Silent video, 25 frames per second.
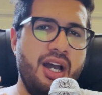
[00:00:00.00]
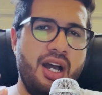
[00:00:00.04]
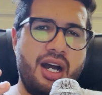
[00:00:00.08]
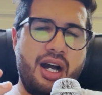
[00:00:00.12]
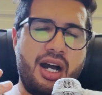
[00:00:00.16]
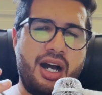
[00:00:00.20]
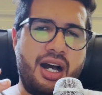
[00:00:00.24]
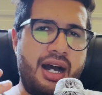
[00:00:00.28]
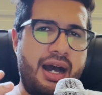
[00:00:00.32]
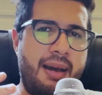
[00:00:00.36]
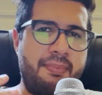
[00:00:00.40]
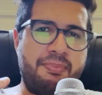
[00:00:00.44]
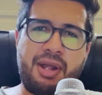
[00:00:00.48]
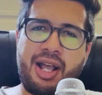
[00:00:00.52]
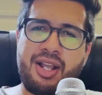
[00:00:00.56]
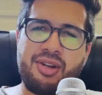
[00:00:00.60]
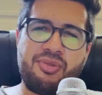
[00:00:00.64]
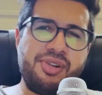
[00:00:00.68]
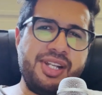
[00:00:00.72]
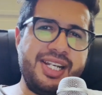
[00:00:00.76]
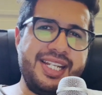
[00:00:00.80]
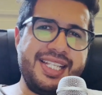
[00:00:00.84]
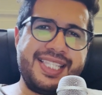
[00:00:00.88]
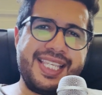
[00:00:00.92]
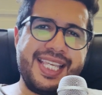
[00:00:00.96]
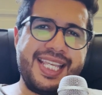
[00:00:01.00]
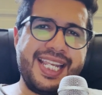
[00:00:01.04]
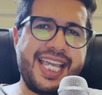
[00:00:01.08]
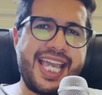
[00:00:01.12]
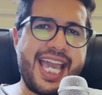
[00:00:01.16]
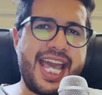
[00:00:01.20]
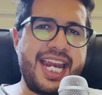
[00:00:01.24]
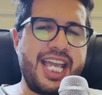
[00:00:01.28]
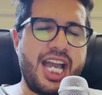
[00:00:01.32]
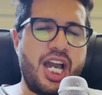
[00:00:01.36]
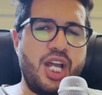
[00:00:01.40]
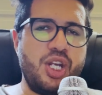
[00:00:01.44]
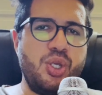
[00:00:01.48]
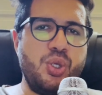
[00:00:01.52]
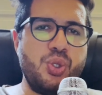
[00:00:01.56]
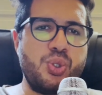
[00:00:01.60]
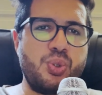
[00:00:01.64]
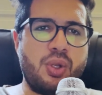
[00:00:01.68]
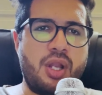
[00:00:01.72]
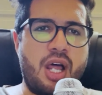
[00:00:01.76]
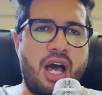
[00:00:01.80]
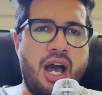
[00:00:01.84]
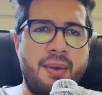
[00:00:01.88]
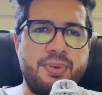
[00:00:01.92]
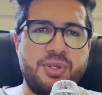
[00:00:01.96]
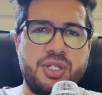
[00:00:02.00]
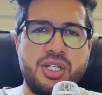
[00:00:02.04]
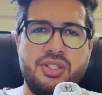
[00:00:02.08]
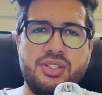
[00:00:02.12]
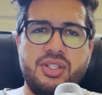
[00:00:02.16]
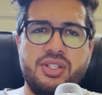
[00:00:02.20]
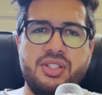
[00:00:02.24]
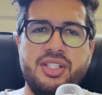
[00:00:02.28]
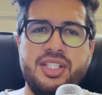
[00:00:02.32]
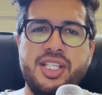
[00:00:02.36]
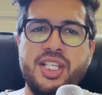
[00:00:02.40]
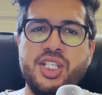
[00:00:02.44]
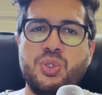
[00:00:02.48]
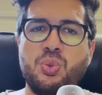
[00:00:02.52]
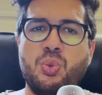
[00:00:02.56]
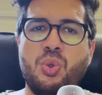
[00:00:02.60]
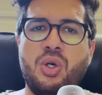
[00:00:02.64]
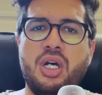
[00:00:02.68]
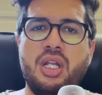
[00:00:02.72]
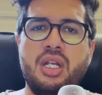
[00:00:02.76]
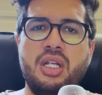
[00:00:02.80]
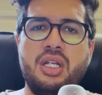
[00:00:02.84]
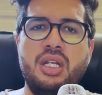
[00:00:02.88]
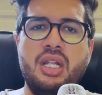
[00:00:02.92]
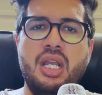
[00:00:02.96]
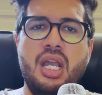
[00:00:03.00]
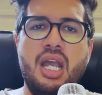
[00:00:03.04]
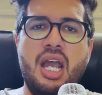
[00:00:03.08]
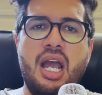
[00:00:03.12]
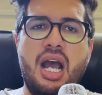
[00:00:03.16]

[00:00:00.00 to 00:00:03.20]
I'm not really seeing any unusual options in this one.